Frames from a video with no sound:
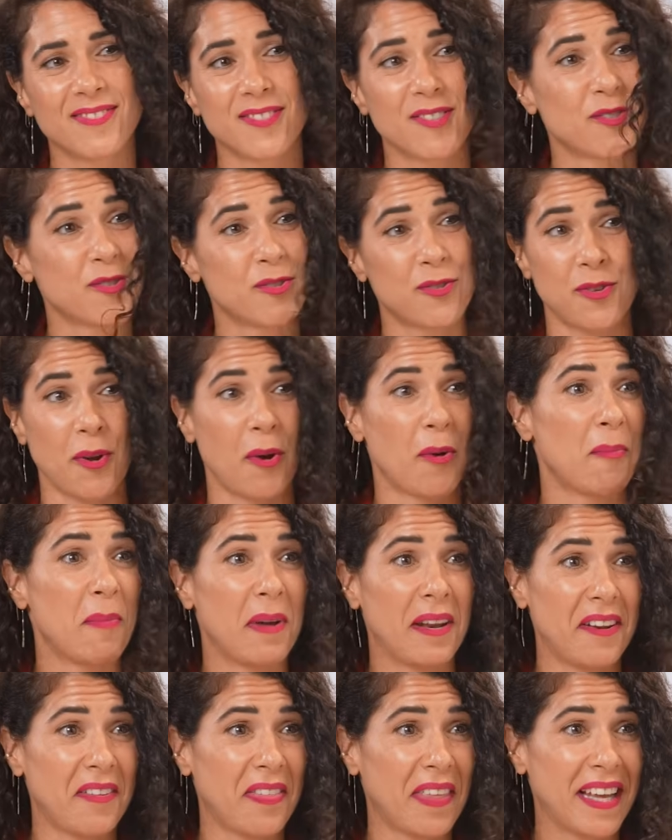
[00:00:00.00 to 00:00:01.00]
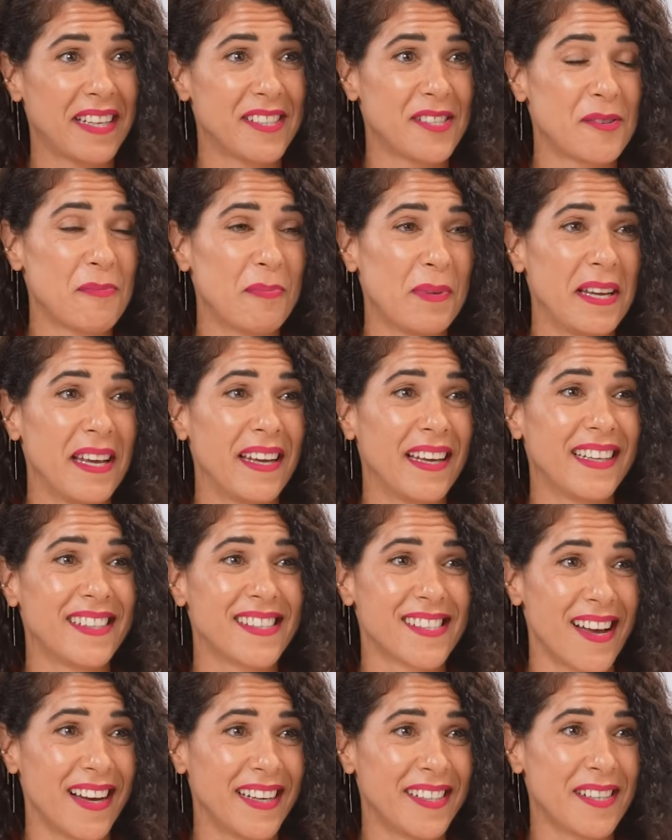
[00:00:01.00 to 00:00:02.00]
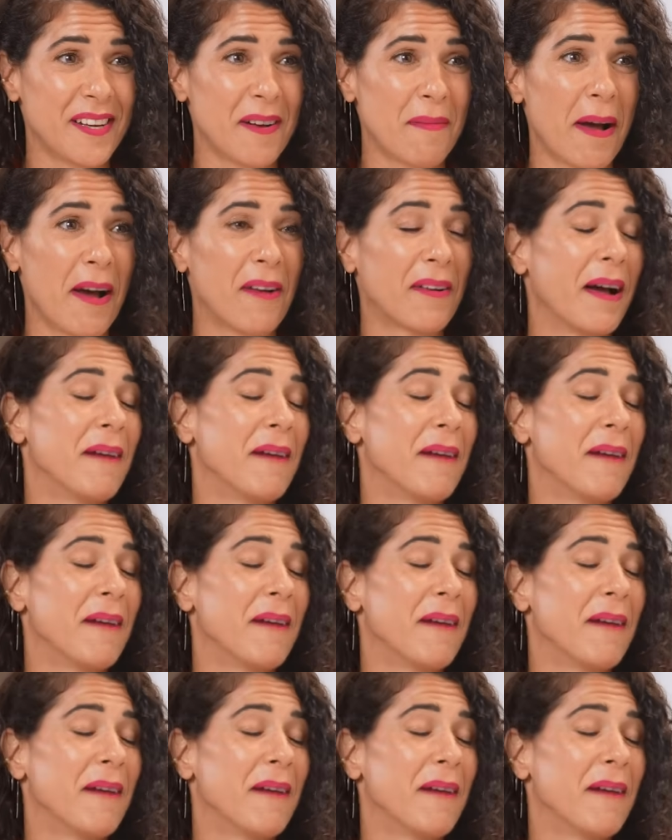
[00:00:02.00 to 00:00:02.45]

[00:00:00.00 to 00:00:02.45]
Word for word: so many things to be excited about.